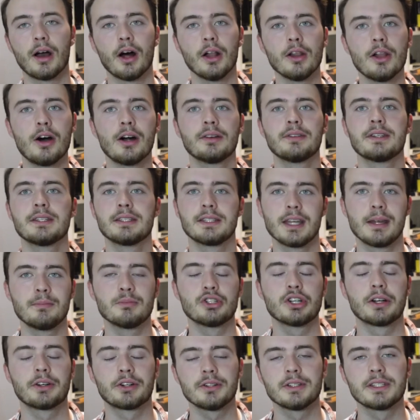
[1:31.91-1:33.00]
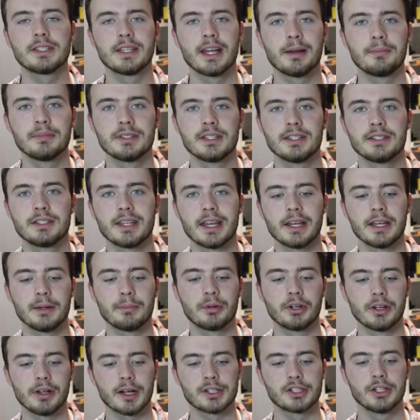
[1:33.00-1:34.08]
along the same general steps as any
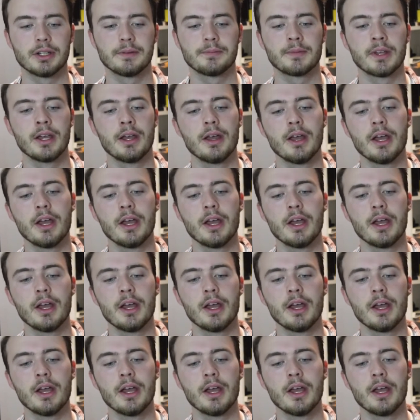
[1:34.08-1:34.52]
production.